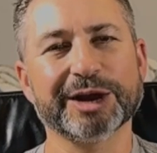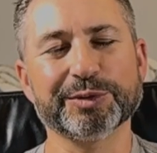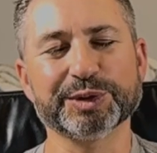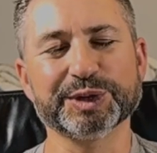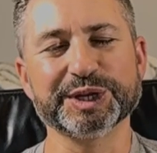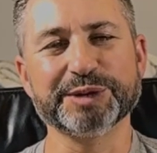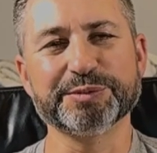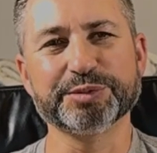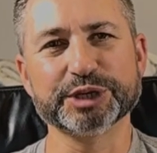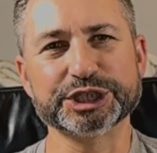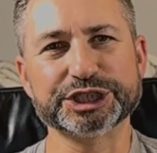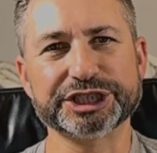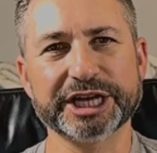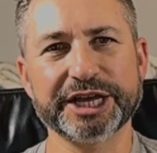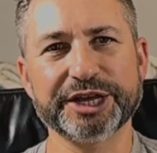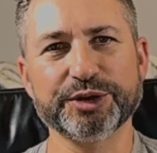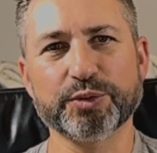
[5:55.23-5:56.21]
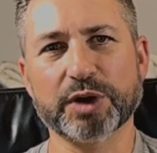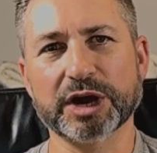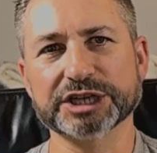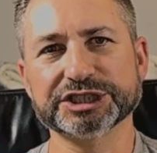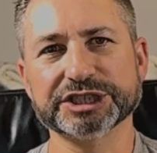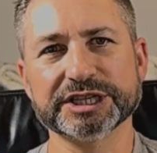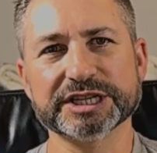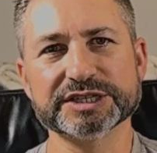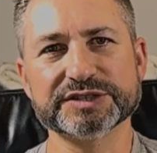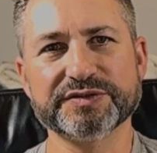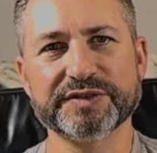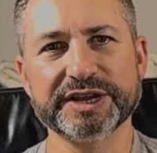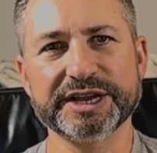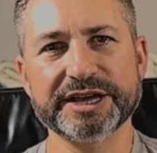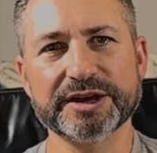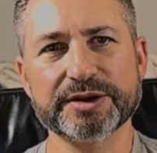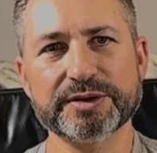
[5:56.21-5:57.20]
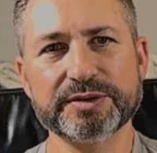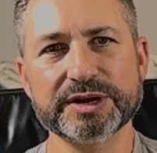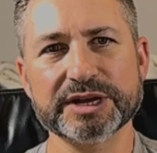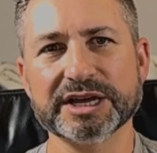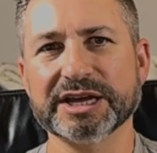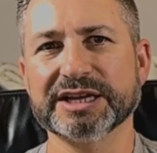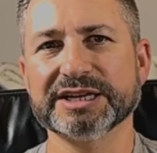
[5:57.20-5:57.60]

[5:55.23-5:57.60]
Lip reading: really appreciate you watching this video.